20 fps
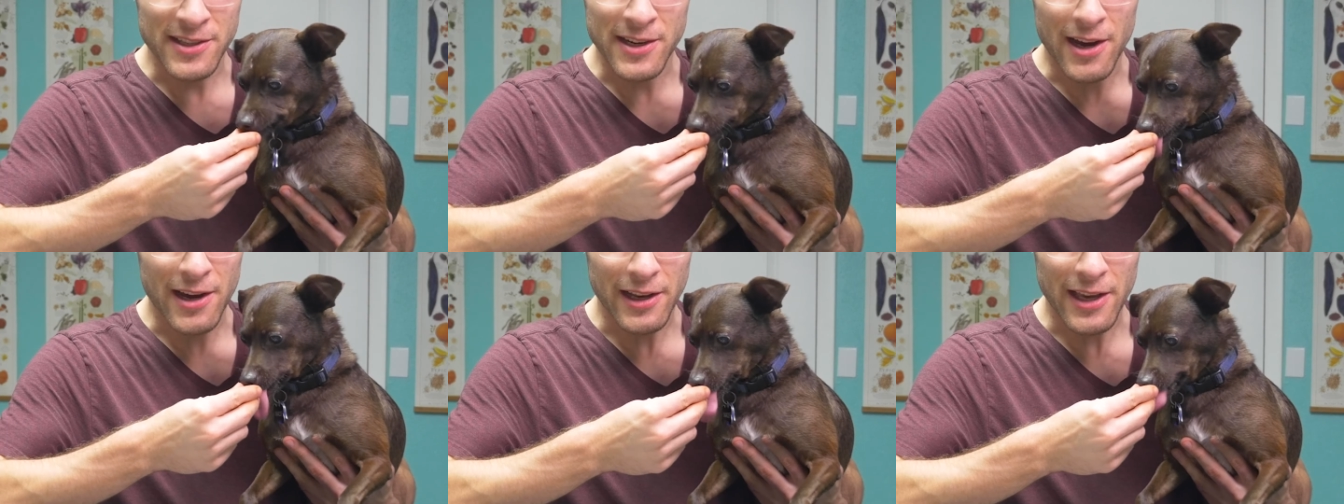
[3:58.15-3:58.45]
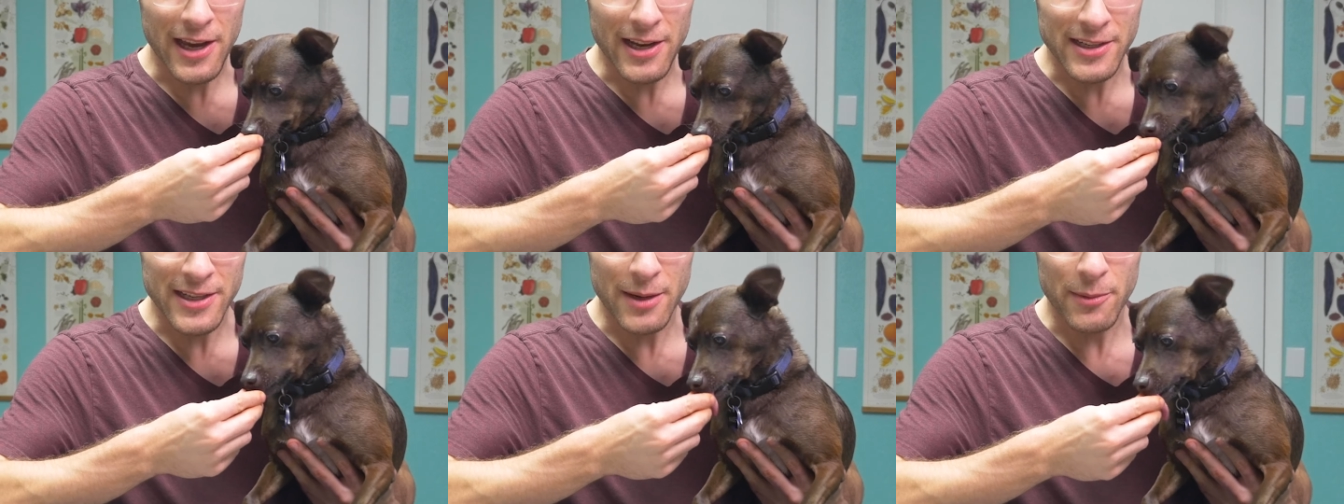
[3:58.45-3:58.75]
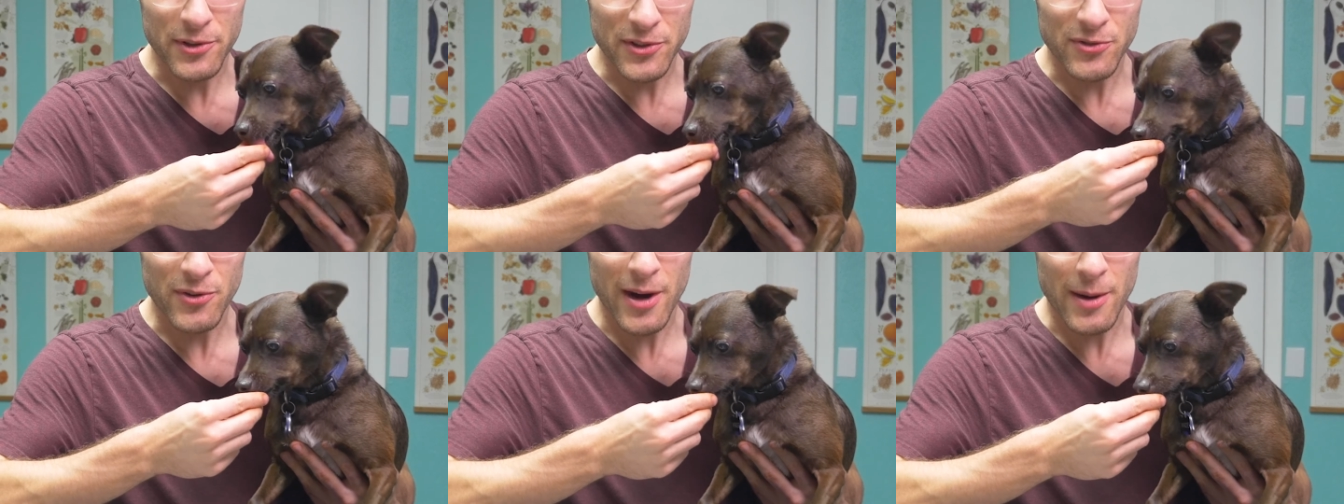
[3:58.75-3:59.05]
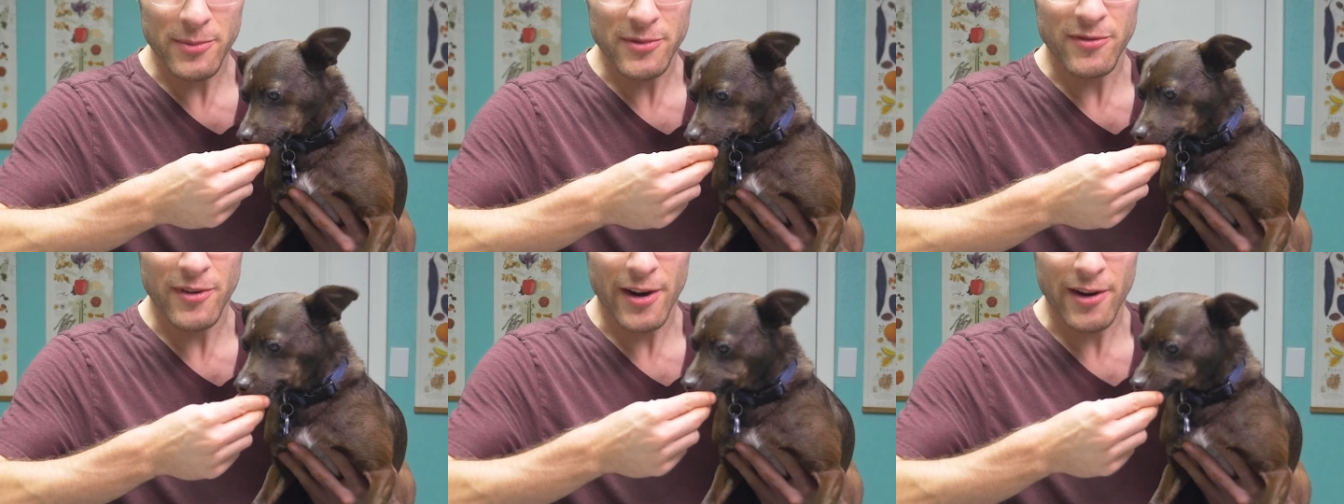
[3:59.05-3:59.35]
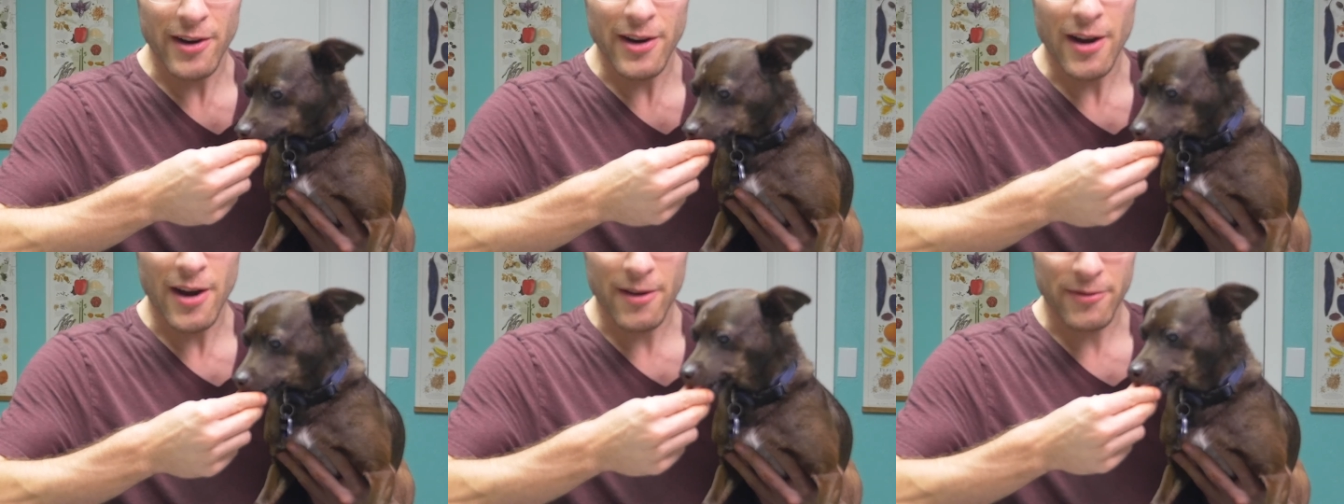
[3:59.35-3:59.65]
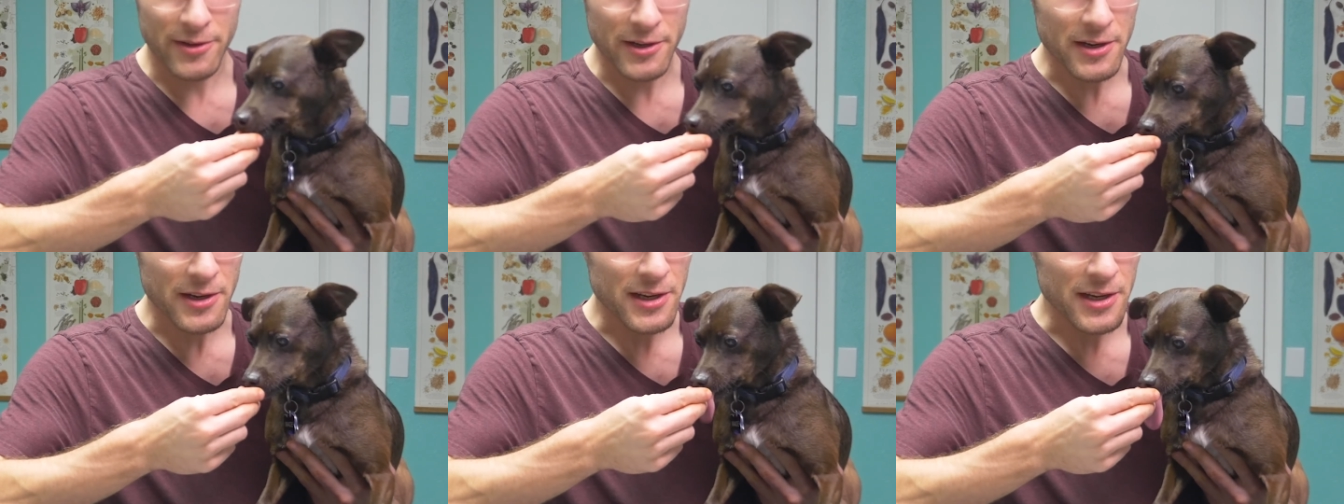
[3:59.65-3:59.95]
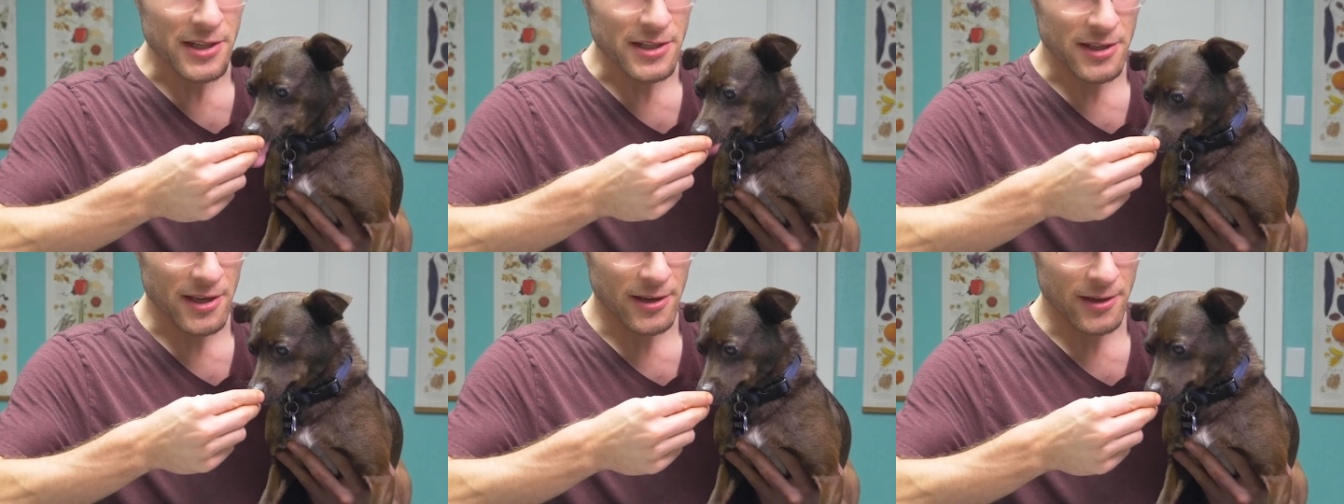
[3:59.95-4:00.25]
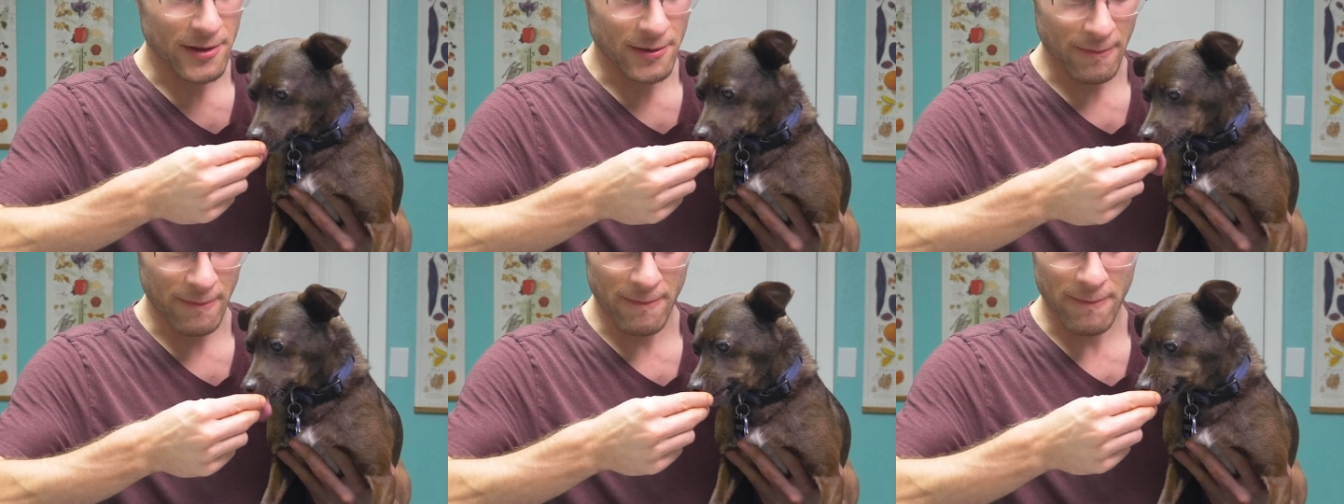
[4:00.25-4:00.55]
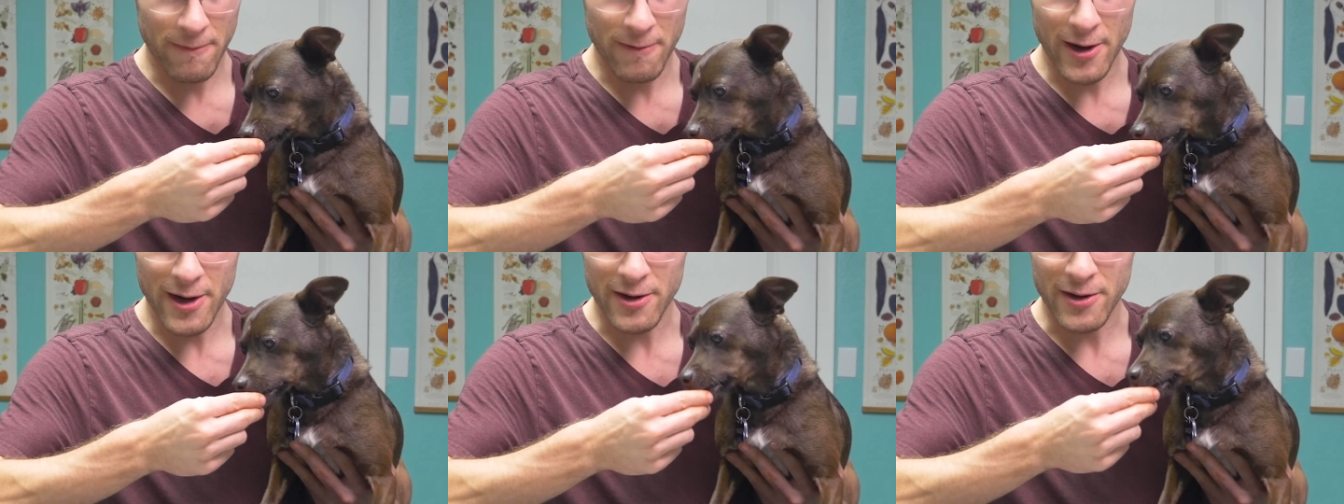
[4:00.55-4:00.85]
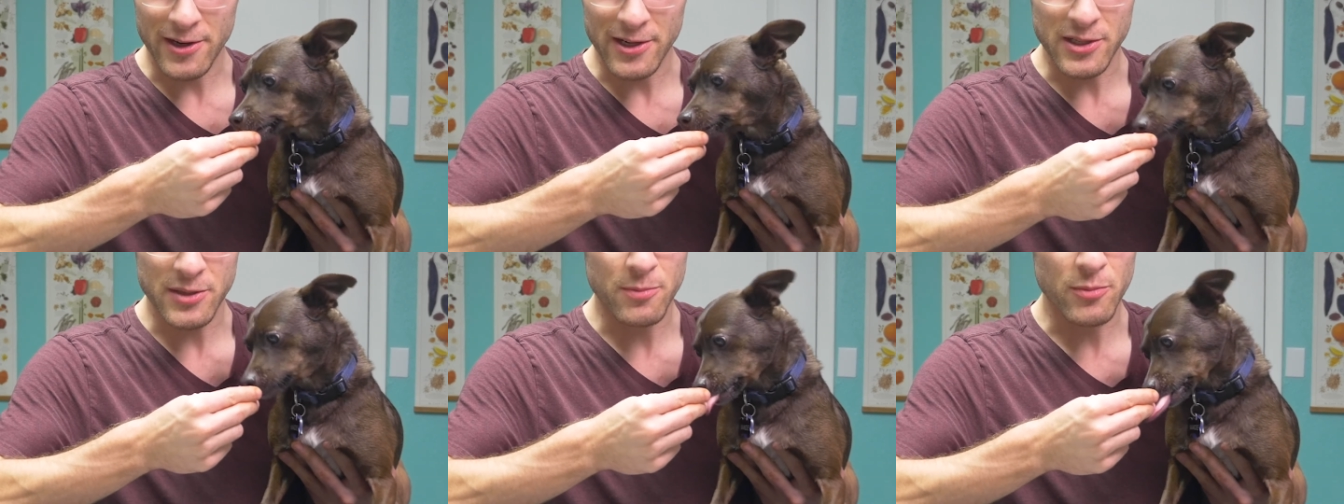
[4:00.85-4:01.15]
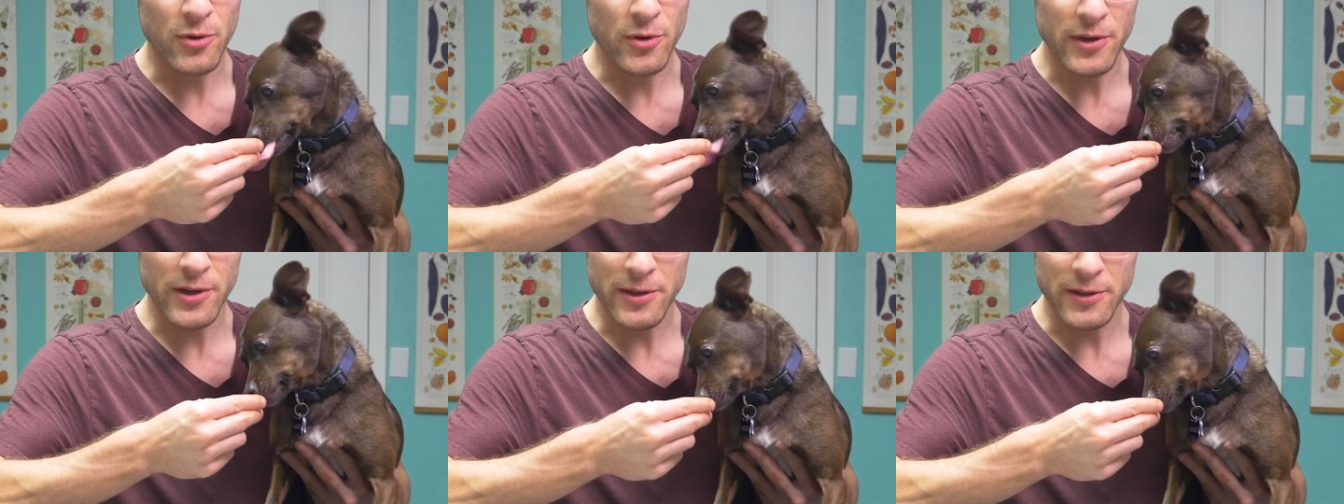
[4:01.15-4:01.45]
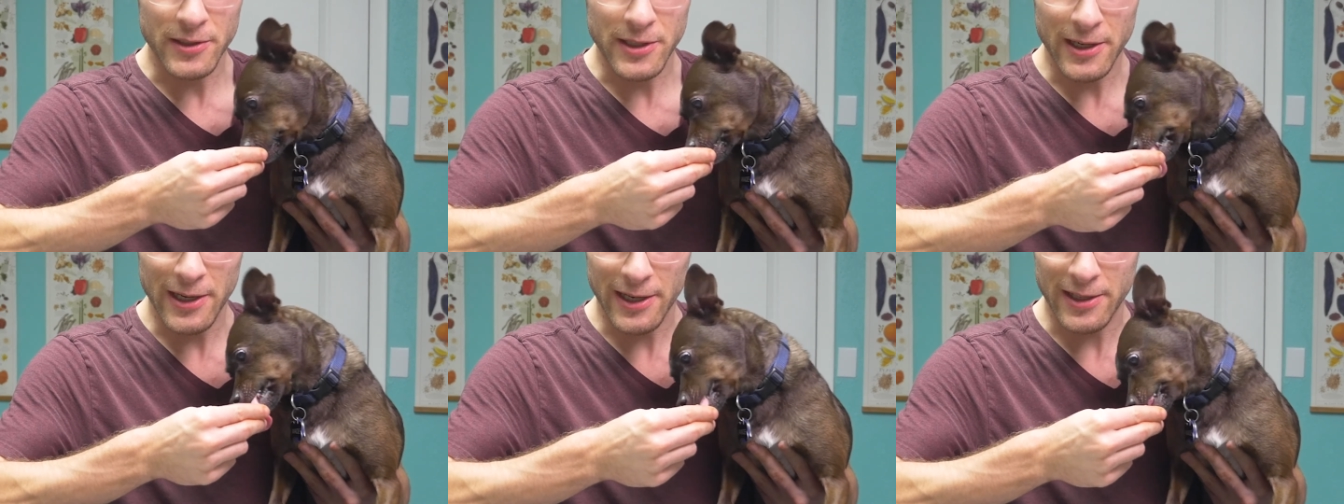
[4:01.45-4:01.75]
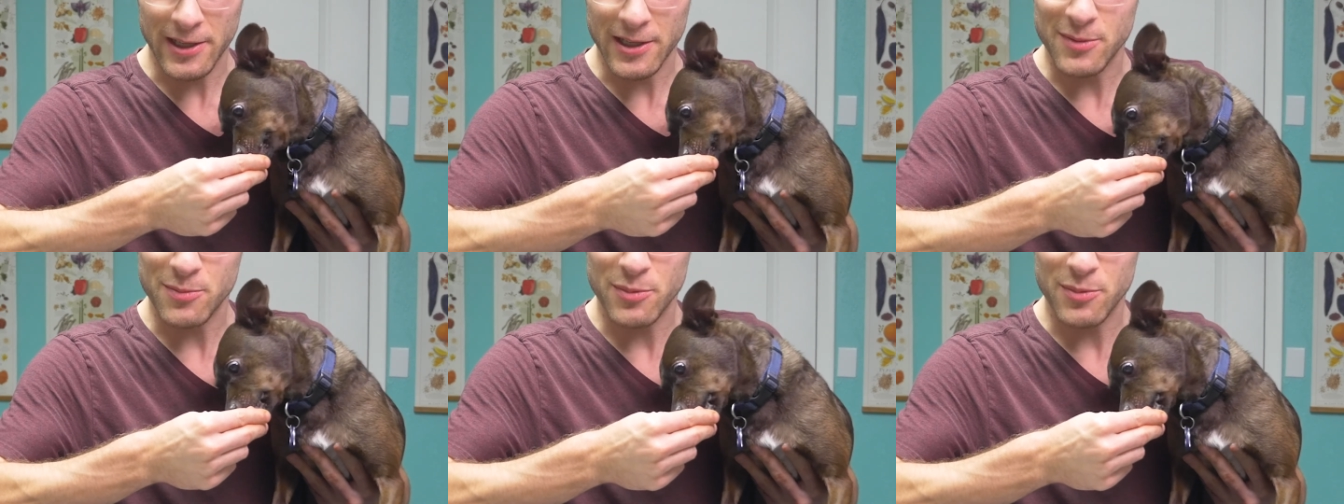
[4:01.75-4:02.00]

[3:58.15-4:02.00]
not get table scraps very often. He's very spoiled at this